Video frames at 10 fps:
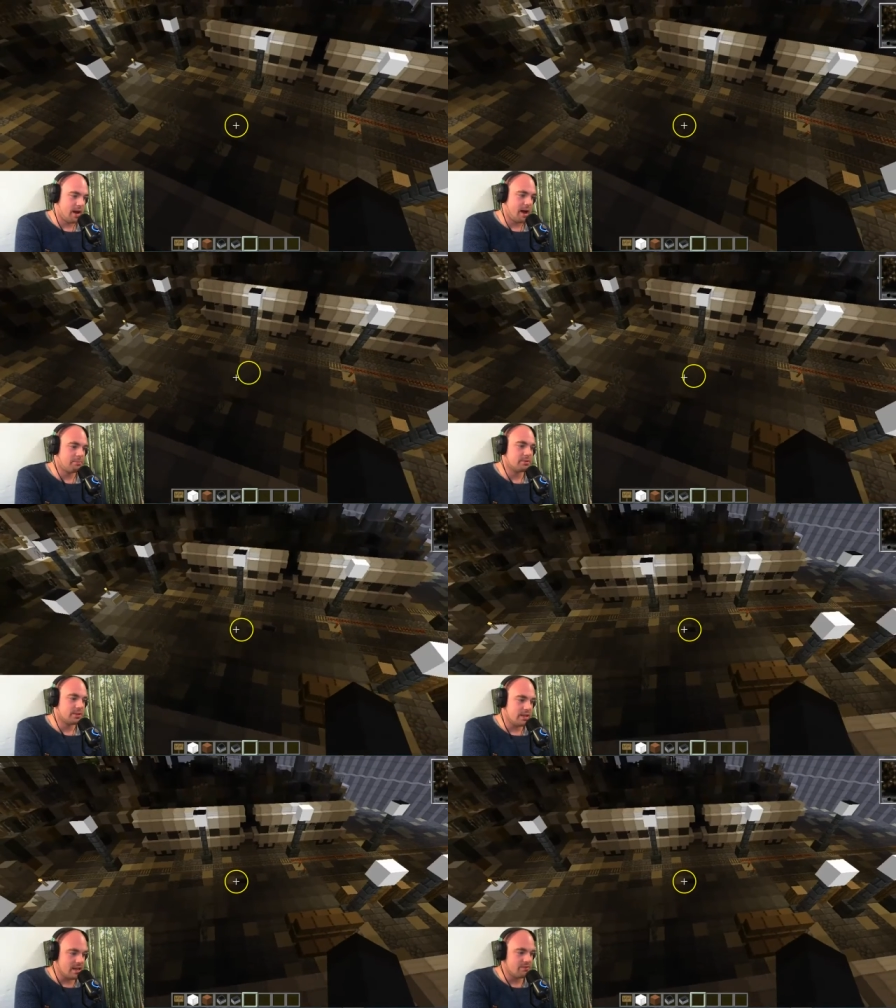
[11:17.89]
I
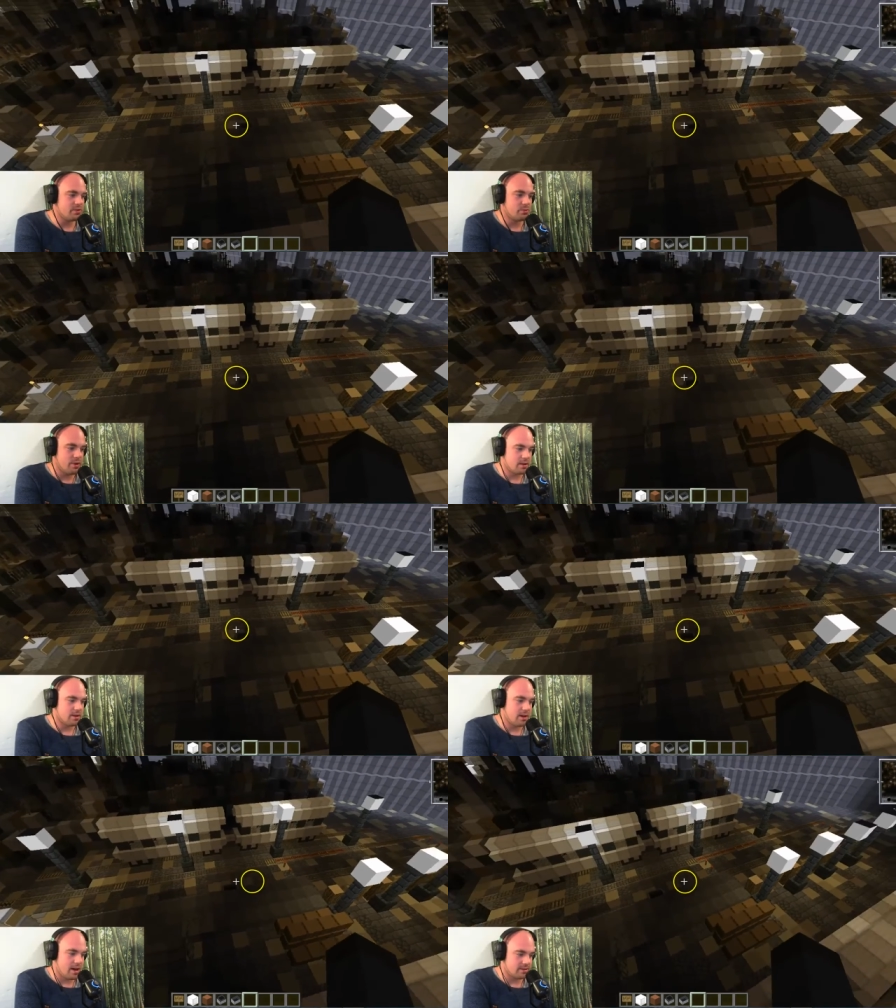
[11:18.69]
believe you
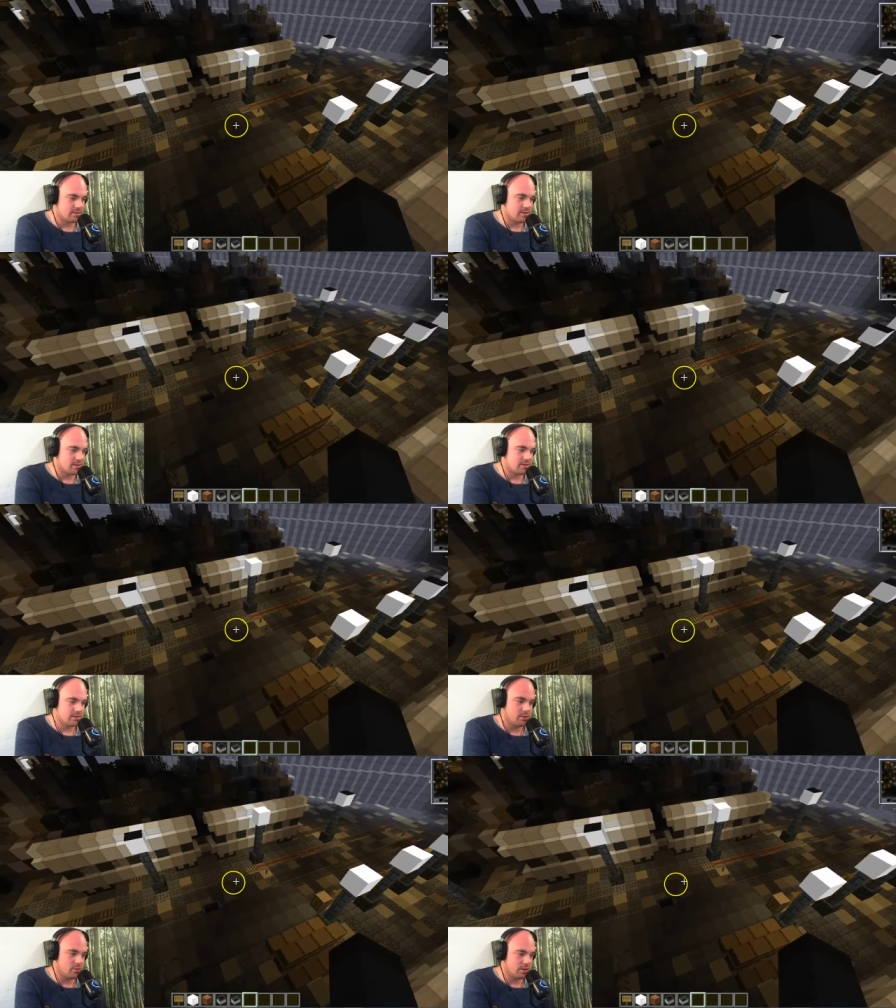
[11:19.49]
recognize this,
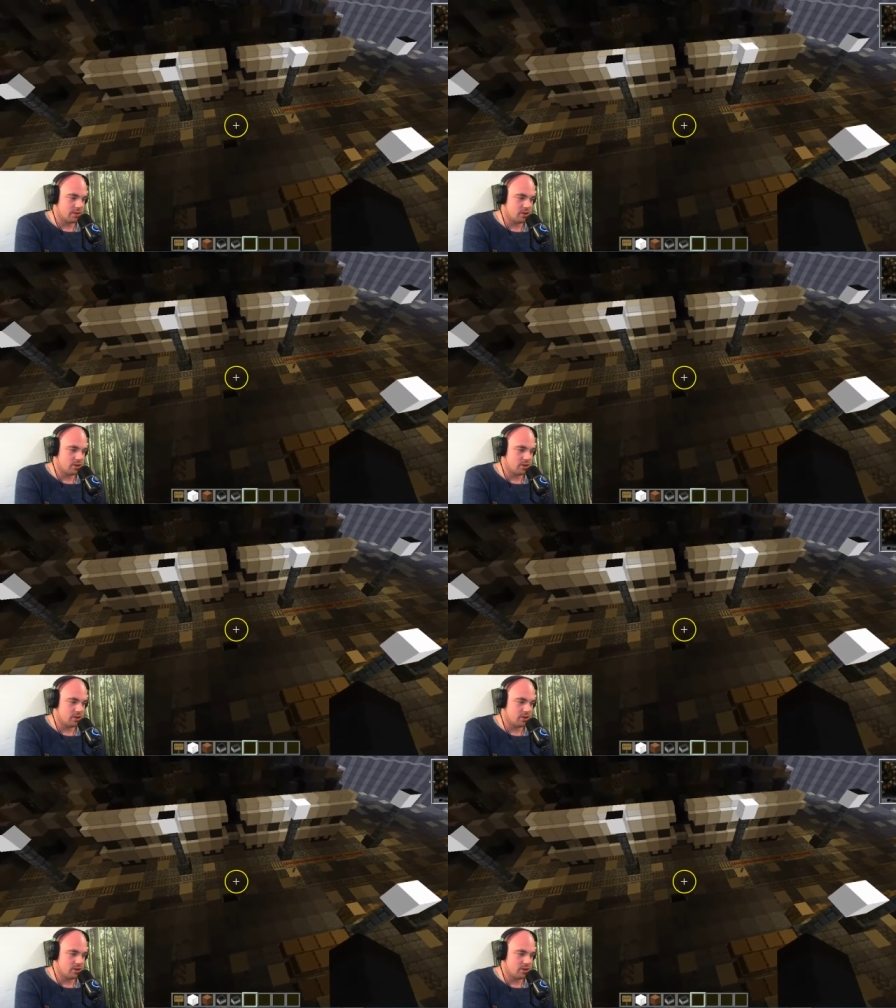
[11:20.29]
you really